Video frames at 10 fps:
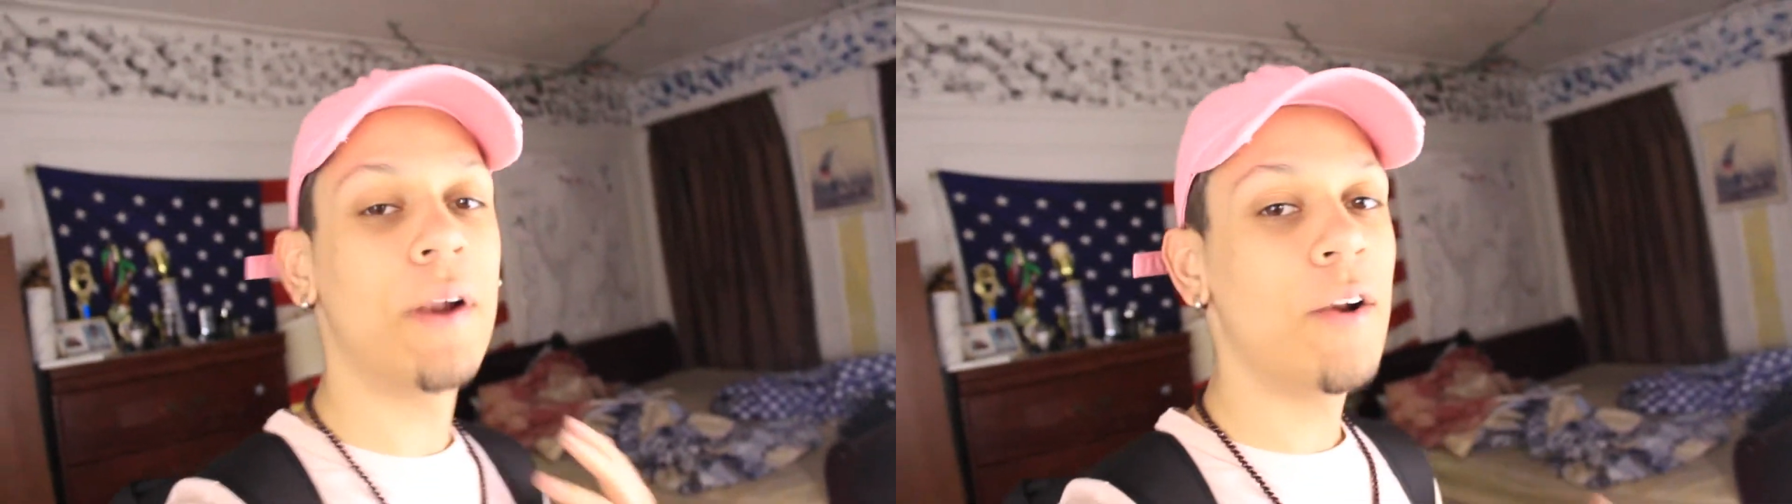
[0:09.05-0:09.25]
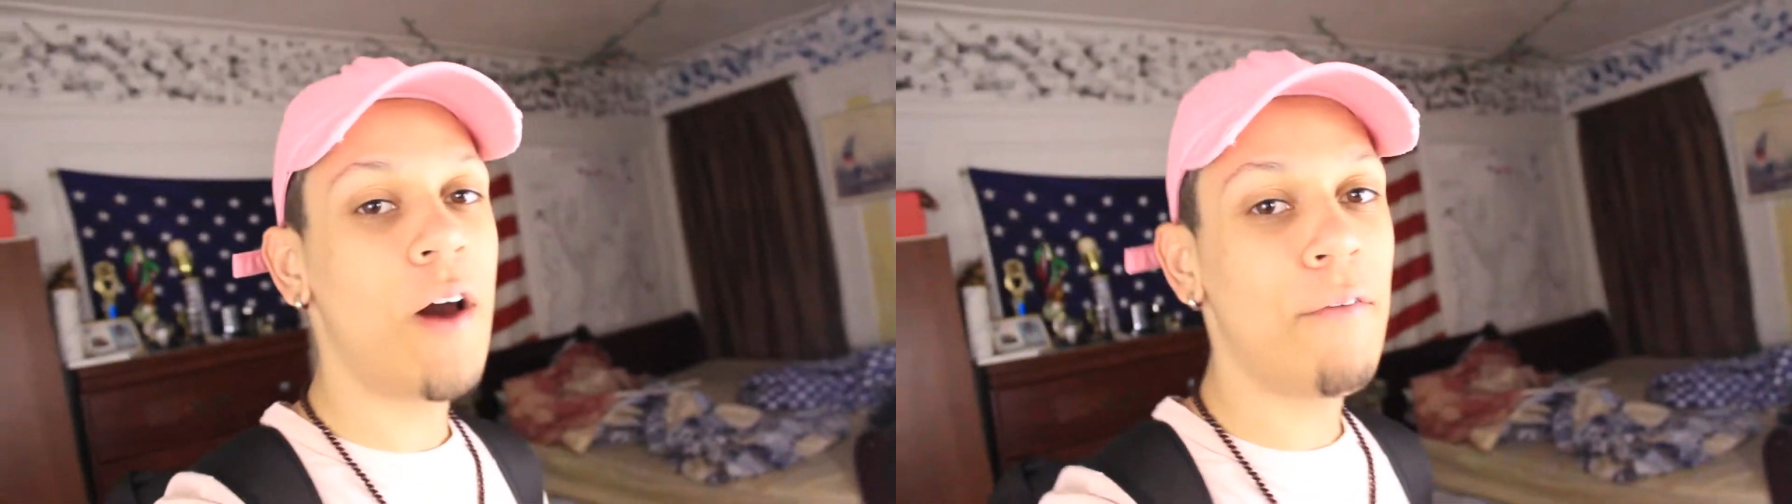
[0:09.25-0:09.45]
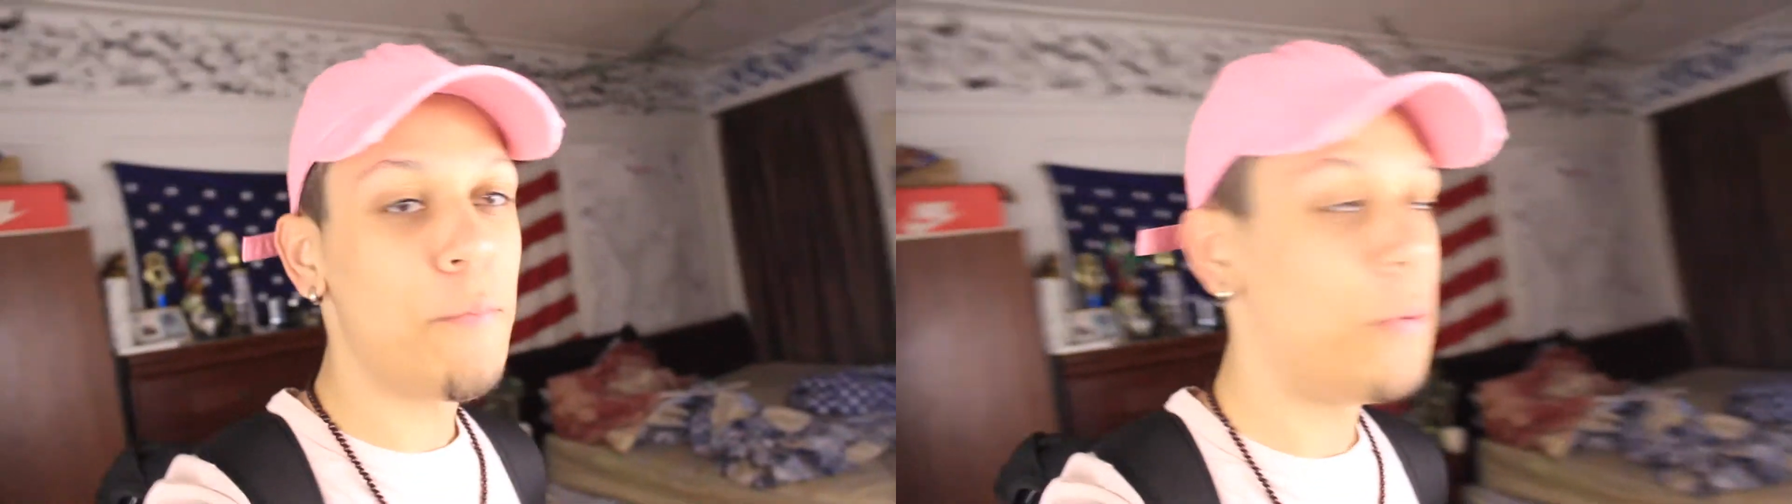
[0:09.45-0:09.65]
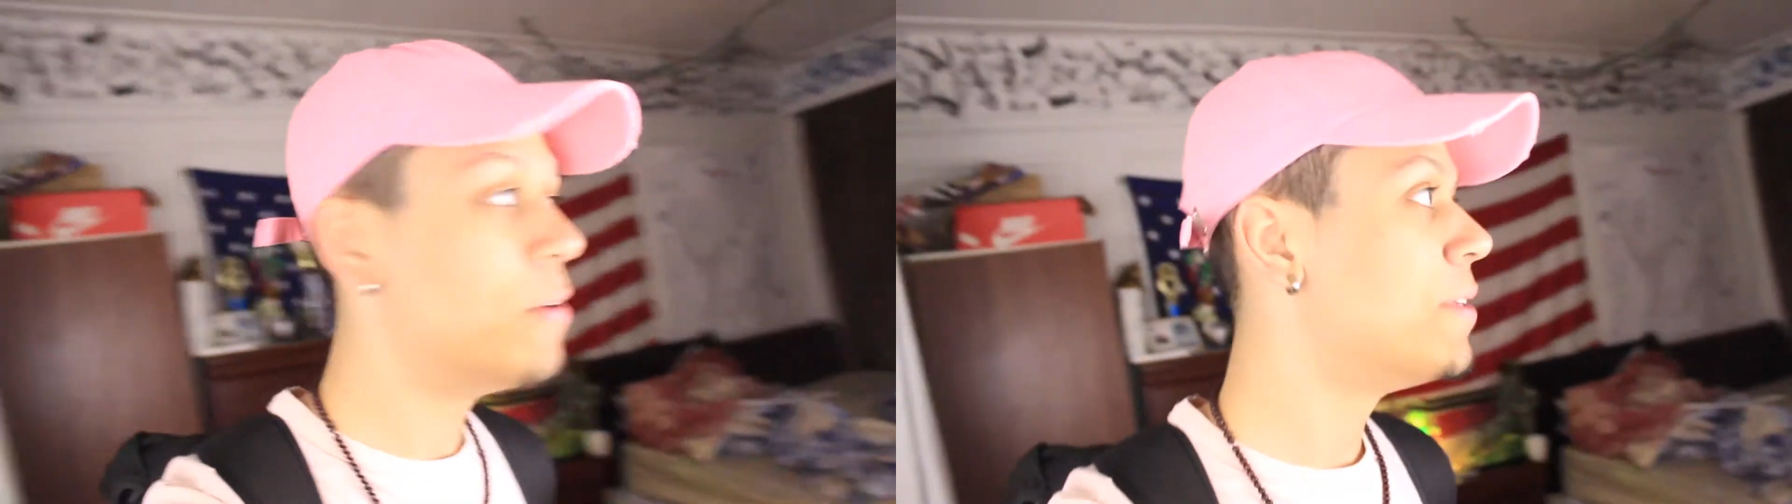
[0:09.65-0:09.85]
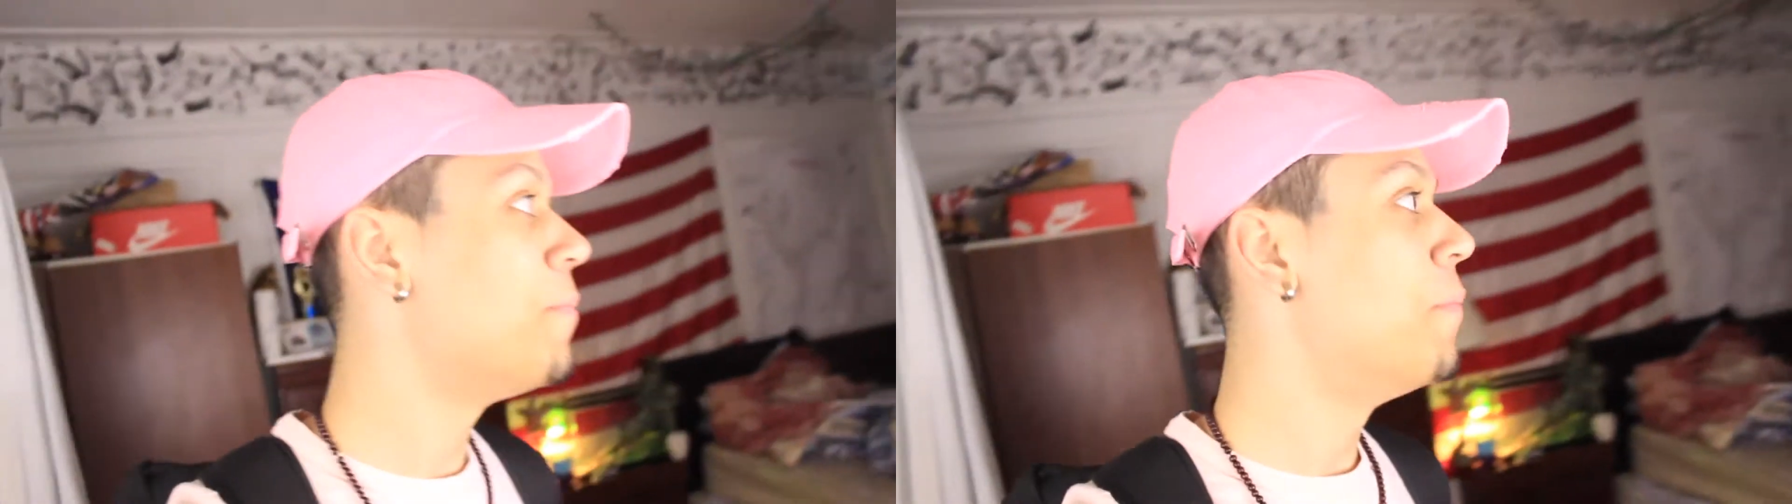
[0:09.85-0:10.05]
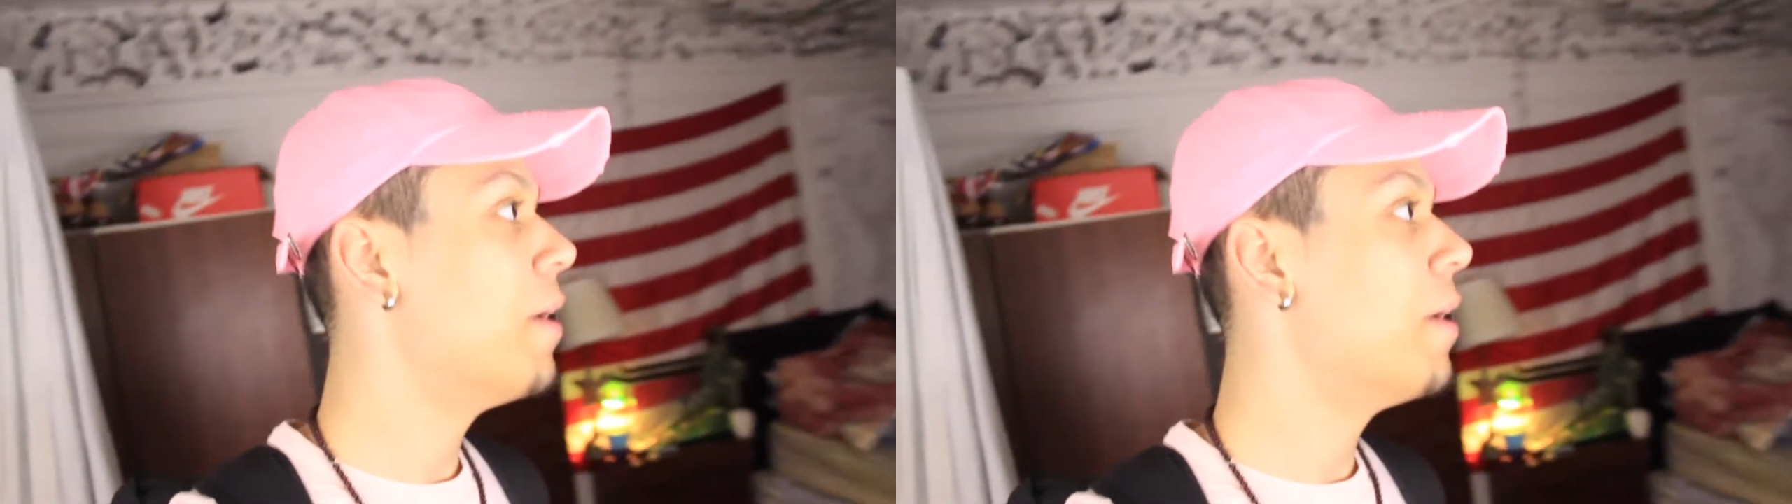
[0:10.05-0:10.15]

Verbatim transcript: but I know I haven't posted.